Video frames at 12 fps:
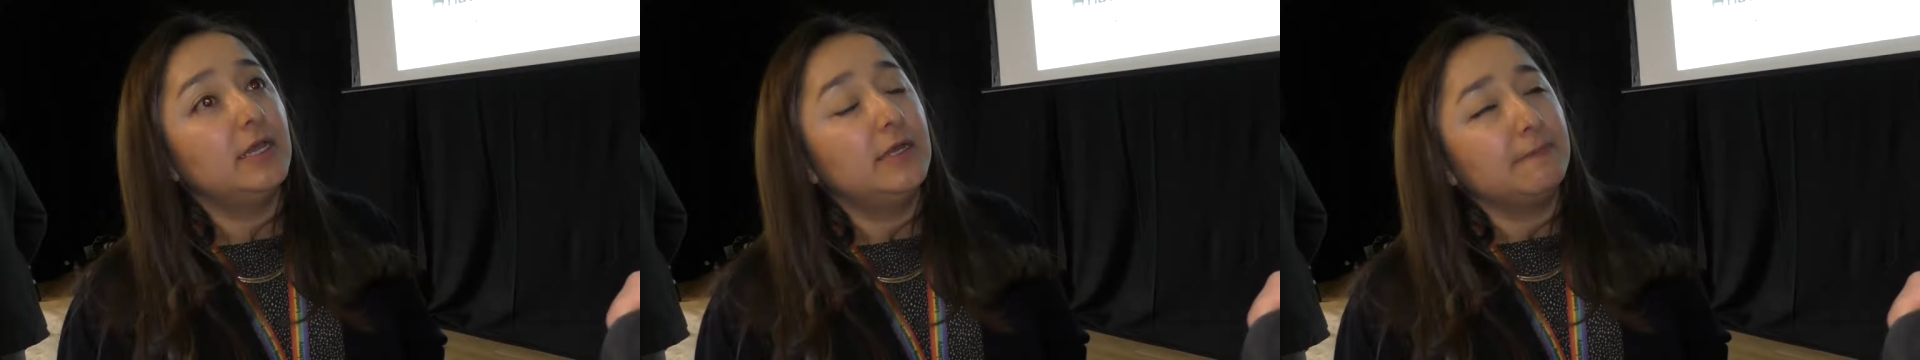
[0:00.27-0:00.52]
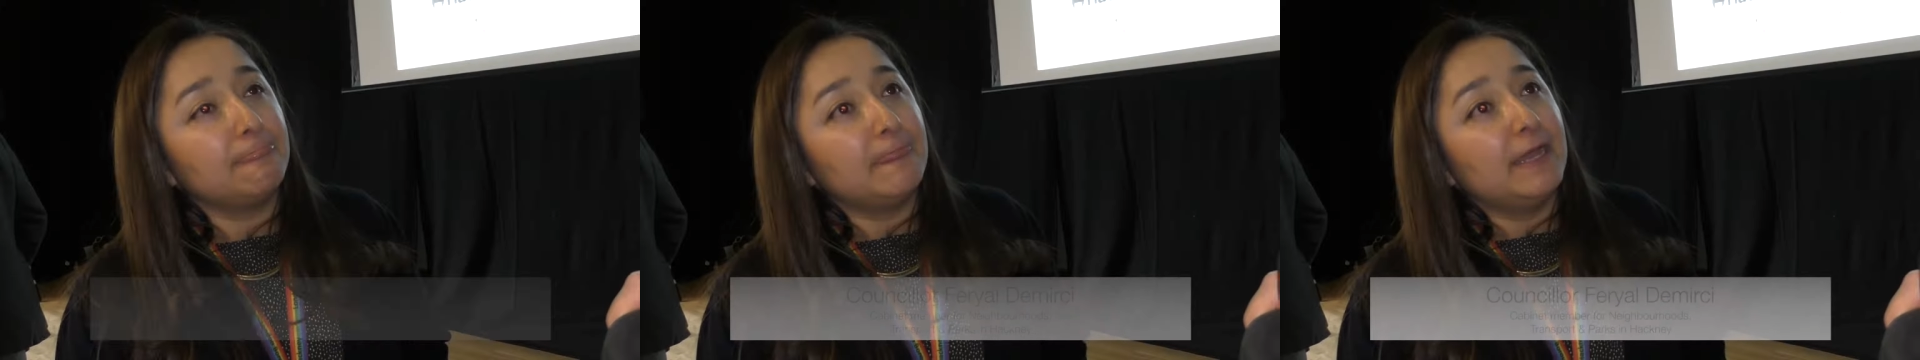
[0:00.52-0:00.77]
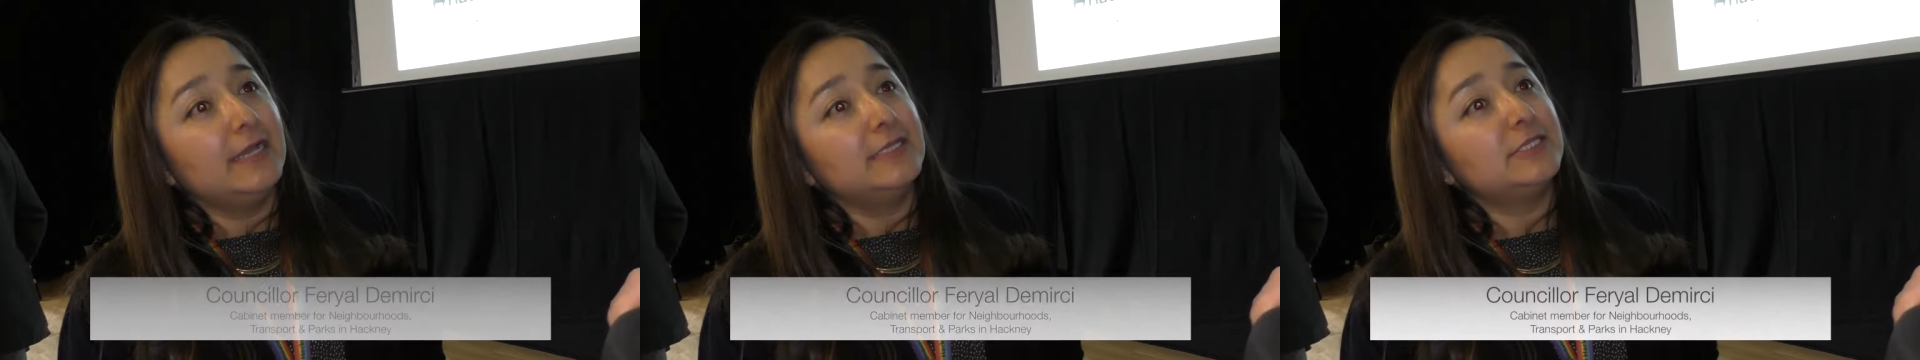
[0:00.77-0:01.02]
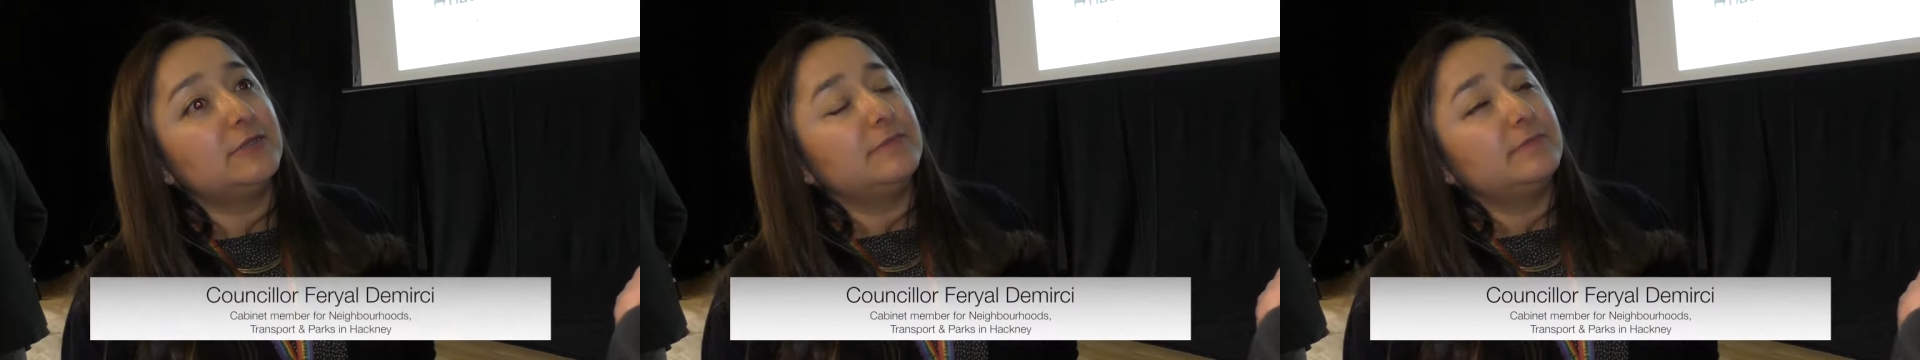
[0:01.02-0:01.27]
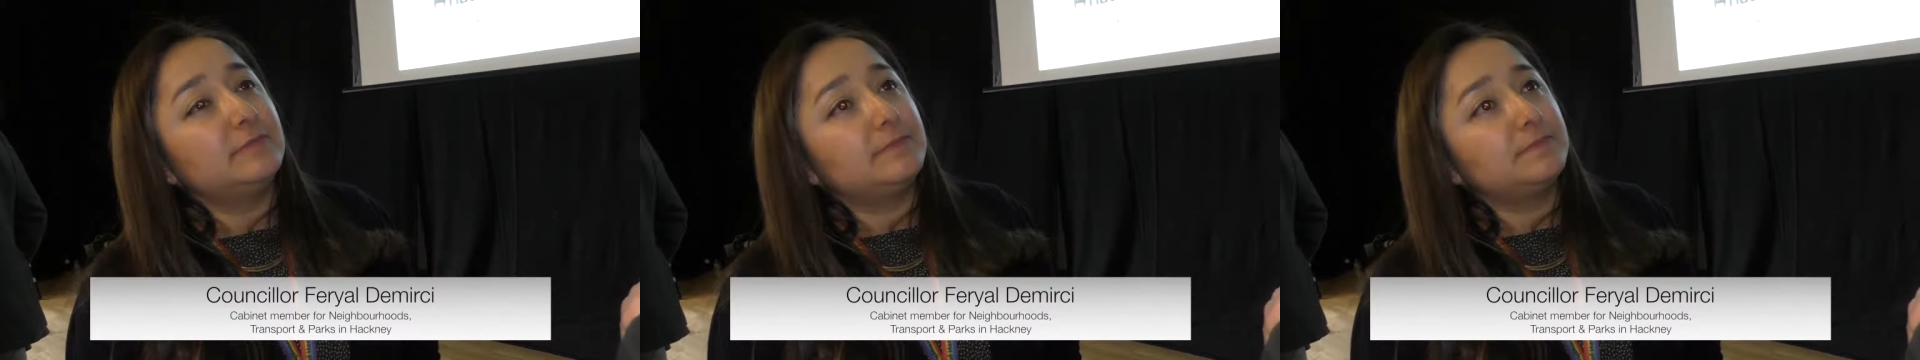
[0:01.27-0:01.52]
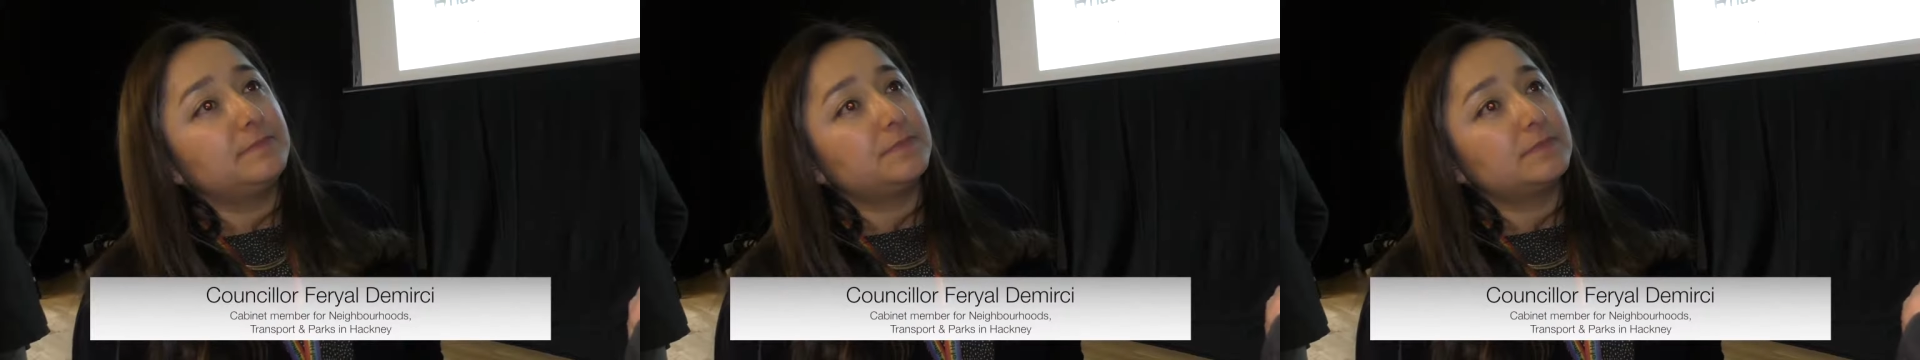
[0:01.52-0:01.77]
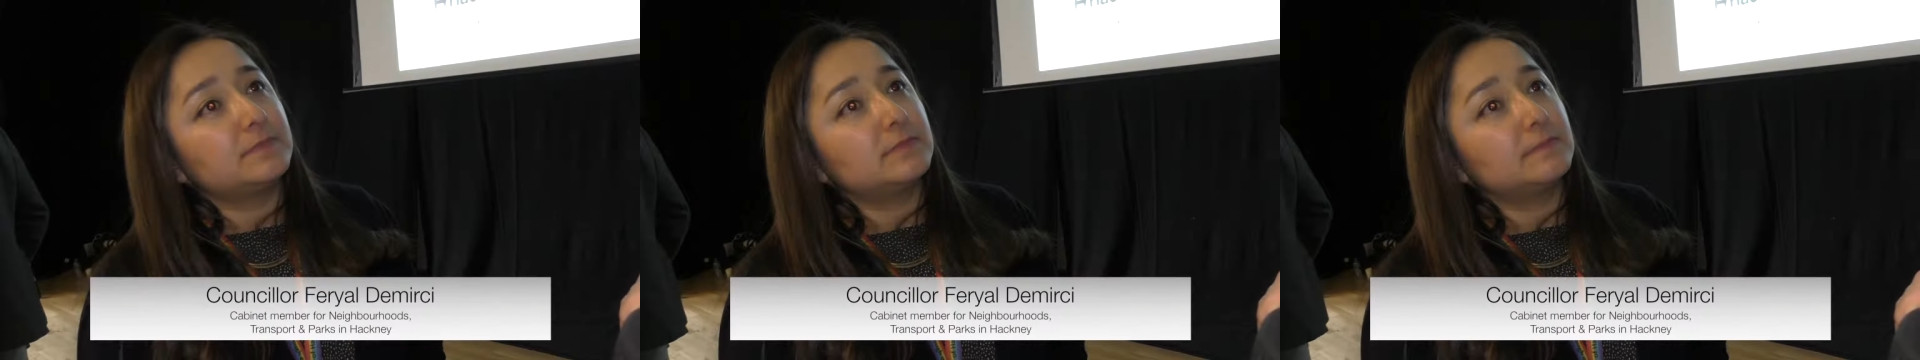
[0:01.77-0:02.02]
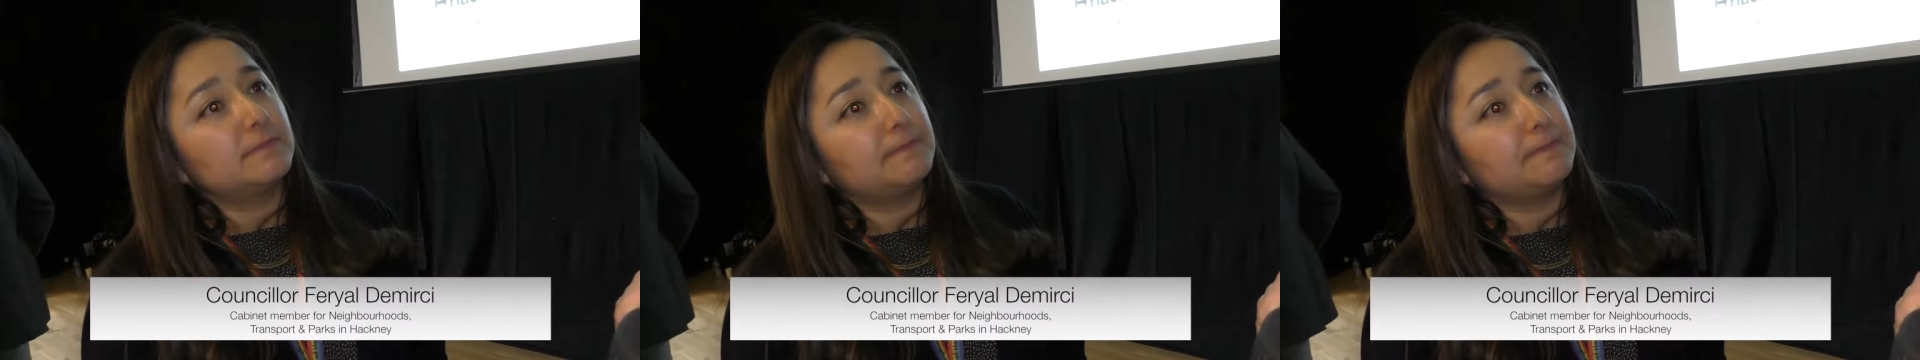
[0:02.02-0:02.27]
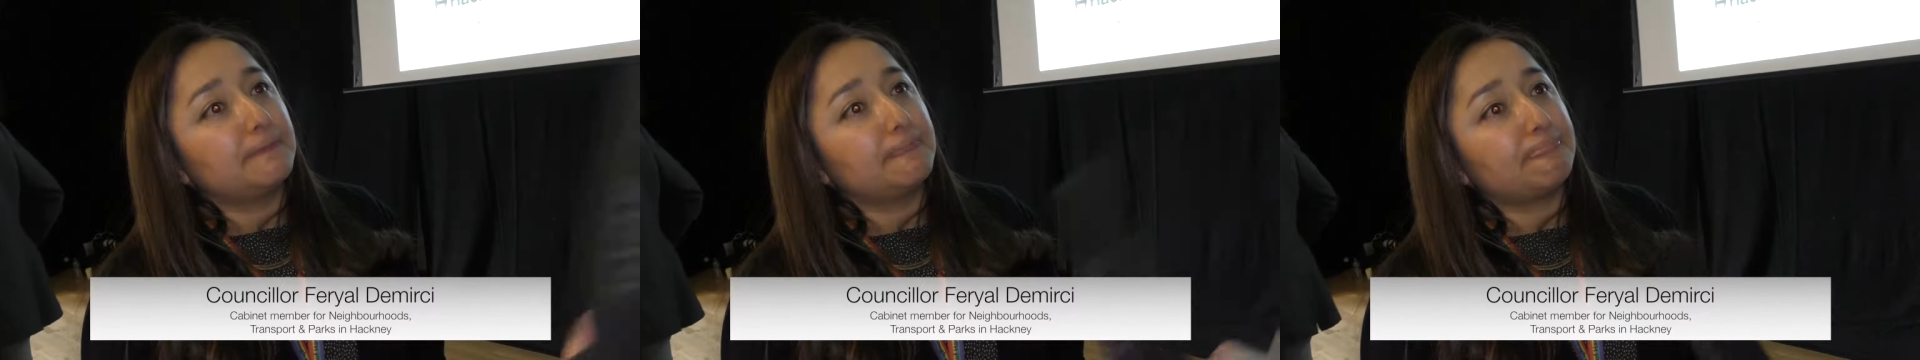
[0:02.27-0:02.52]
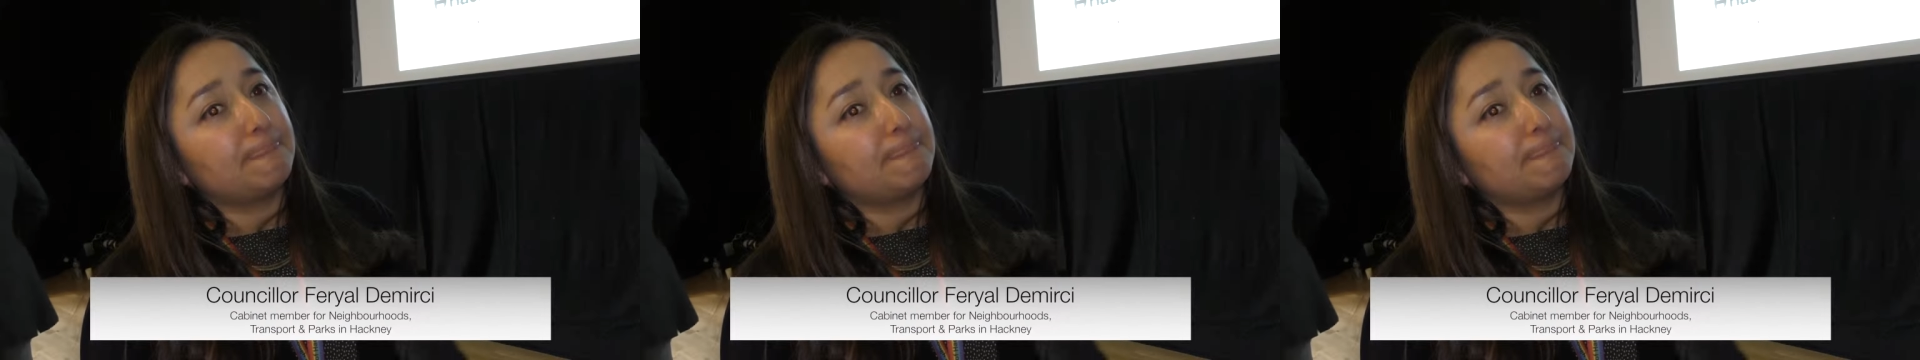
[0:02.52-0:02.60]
Why, why is Balls Pond Road not complete?